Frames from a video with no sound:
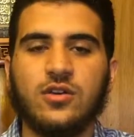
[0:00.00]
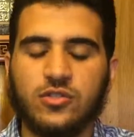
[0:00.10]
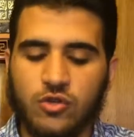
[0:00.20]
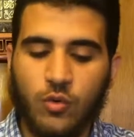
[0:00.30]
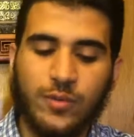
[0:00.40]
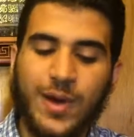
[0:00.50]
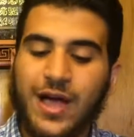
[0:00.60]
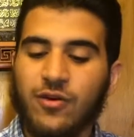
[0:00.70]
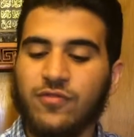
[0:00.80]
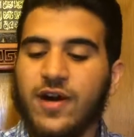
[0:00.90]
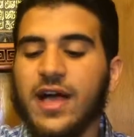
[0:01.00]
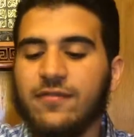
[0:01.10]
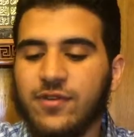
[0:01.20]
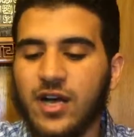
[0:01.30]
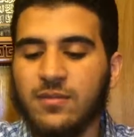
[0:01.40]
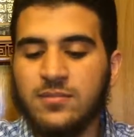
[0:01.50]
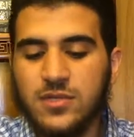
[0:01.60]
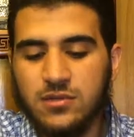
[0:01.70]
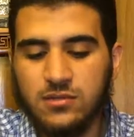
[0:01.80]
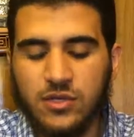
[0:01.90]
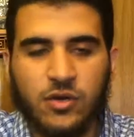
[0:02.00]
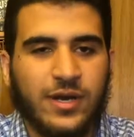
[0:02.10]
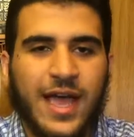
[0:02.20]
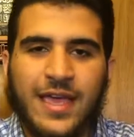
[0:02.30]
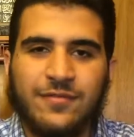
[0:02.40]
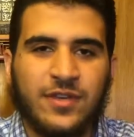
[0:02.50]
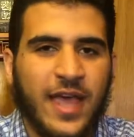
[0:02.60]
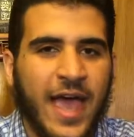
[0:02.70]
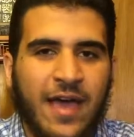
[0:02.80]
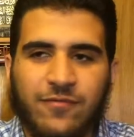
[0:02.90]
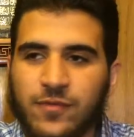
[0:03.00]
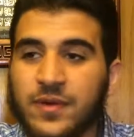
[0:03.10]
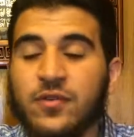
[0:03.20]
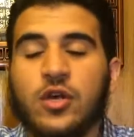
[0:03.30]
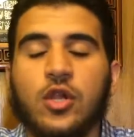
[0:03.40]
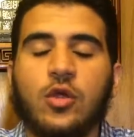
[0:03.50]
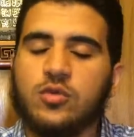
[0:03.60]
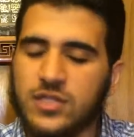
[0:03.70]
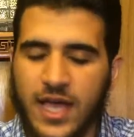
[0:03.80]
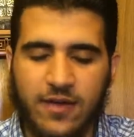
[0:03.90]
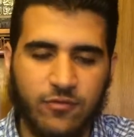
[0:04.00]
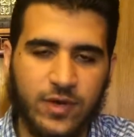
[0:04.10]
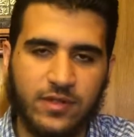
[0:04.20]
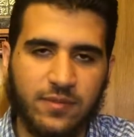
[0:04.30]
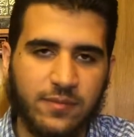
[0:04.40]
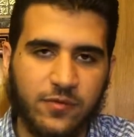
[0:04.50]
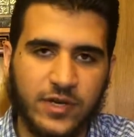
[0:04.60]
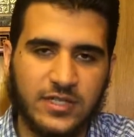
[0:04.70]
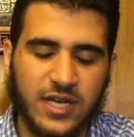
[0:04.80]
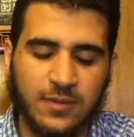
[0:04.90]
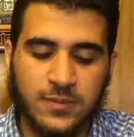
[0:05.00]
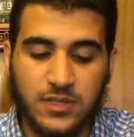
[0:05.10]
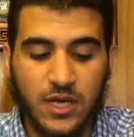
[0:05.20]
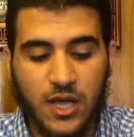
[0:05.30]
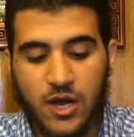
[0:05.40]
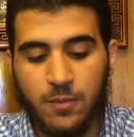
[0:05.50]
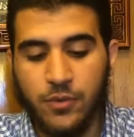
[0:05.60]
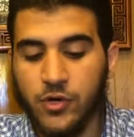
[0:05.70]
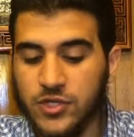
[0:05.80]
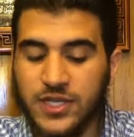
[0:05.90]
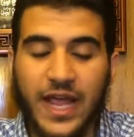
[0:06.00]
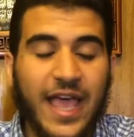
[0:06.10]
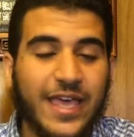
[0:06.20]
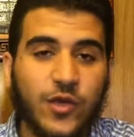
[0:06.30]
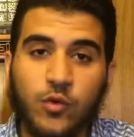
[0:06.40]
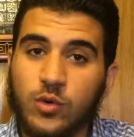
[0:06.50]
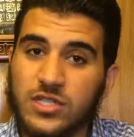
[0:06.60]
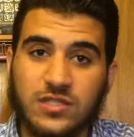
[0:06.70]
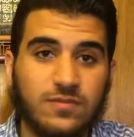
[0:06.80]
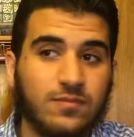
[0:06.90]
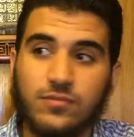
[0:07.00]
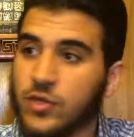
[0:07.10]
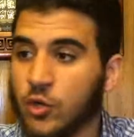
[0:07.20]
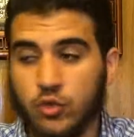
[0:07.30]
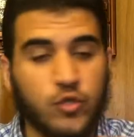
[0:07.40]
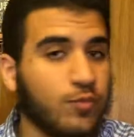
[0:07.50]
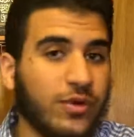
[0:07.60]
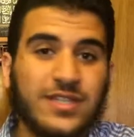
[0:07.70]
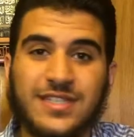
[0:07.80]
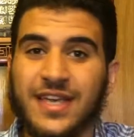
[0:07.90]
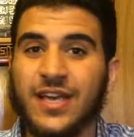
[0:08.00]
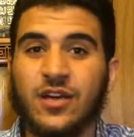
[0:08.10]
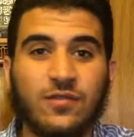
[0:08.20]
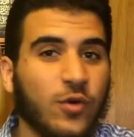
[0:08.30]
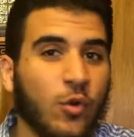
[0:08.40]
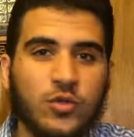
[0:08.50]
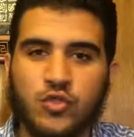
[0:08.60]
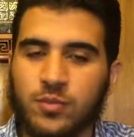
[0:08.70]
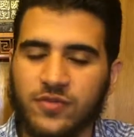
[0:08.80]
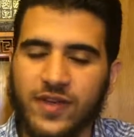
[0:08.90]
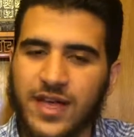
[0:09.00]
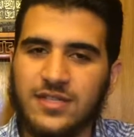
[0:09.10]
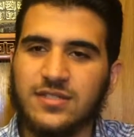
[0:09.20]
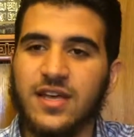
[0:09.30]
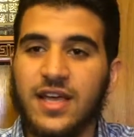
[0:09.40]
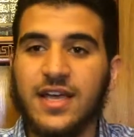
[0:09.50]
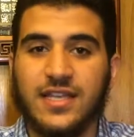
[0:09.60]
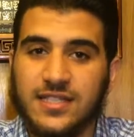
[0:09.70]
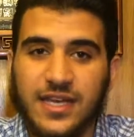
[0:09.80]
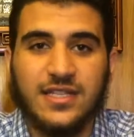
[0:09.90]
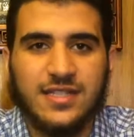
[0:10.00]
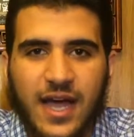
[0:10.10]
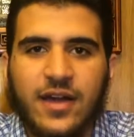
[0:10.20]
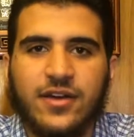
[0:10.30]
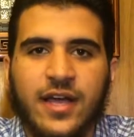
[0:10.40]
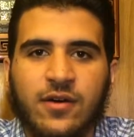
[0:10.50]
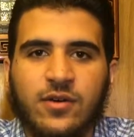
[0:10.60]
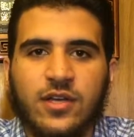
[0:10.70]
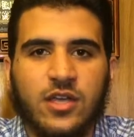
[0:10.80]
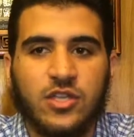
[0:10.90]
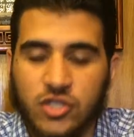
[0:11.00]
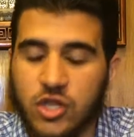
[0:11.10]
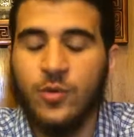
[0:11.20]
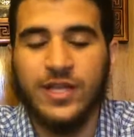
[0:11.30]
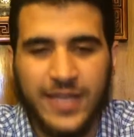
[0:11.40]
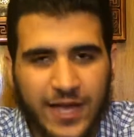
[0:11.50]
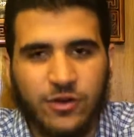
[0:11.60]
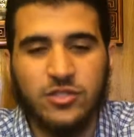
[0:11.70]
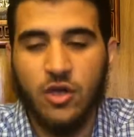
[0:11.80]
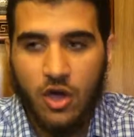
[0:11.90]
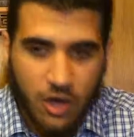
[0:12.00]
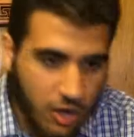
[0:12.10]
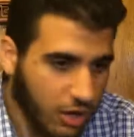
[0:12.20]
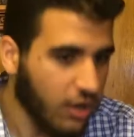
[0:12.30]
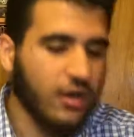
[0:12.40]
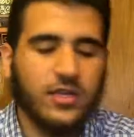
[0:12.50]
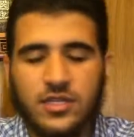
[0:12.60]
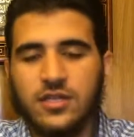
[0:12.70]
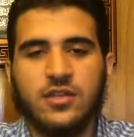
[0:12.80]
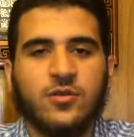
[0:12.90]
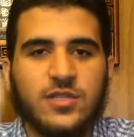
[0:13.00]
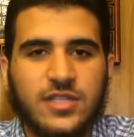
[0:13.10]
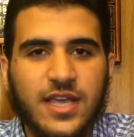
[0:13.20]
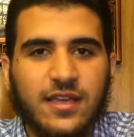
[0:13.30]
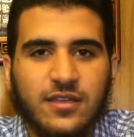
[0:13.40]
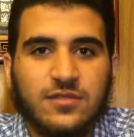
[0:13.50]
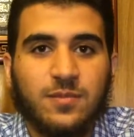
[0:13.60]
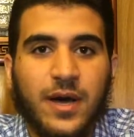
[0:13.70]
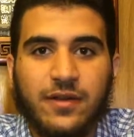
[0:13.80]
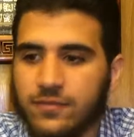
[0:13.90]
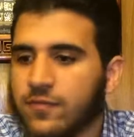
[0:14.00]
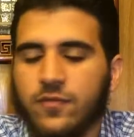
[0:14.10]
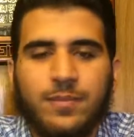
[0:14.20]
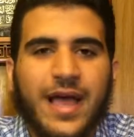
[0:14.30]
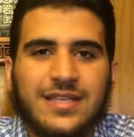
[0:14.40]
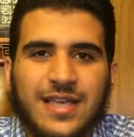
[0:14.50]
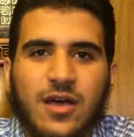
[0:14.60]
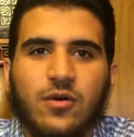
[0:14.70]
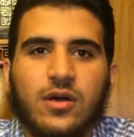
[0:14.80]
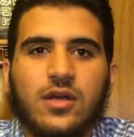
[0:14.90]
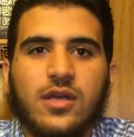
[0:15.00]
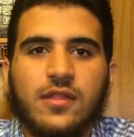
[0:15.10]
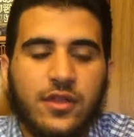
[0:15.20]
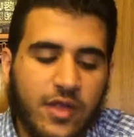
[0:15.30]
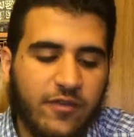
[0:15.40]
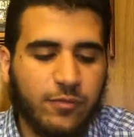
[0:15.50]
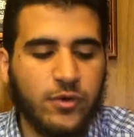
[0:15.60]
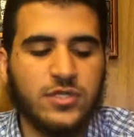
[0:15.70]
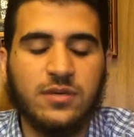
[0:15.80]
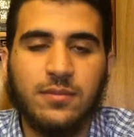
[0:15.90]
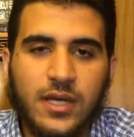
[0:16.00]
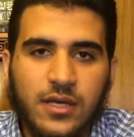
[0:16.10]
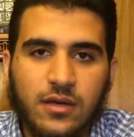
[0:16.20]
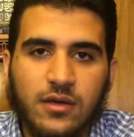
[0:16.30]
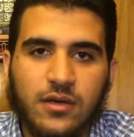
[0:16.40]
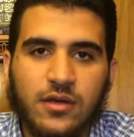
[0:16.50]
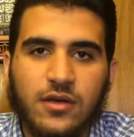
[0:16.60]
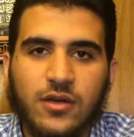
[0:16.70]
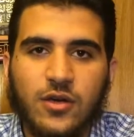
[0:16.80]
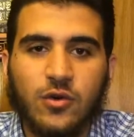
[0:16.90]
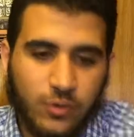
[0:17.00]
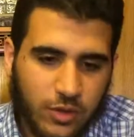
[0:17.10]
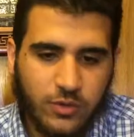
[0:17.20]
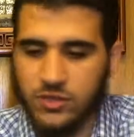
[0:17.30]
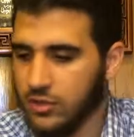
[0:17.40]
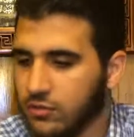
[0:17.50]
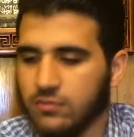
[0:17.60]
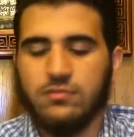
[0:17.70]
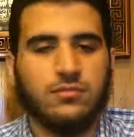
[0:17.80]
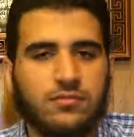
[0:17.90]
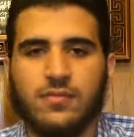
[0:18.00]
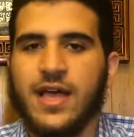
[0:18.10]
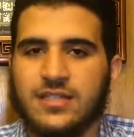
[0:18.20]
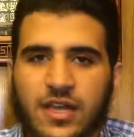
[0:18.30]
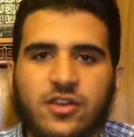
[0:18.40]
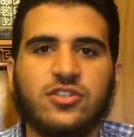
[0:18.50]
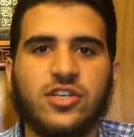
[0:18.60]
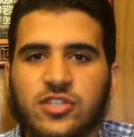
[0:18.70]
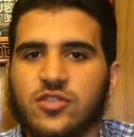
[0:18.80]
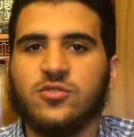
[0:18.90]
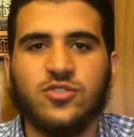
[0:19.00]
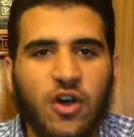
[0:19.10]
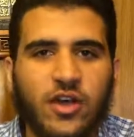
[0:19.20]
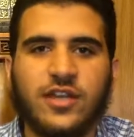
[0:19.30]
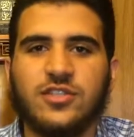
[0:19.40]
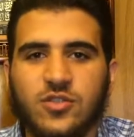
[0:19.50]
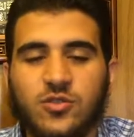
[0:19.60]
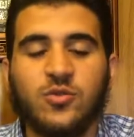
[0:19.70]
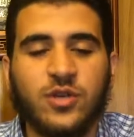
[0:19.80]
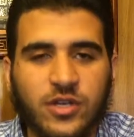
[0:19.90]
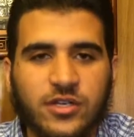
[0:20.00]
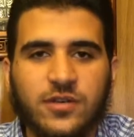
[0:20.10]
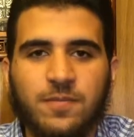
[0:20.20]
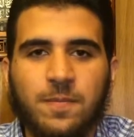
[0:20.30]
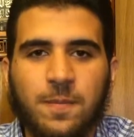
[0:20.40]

So when mile 5 comes, you know, not even half, even close to halfway of the race comes, person A, who was, you know, sprinting and going super fast, he's getting tired now. He's slowing down. He's, you know, he's about to pass out. Then you have person B, who we know he still has energy. He's still jogging. He's still doing good.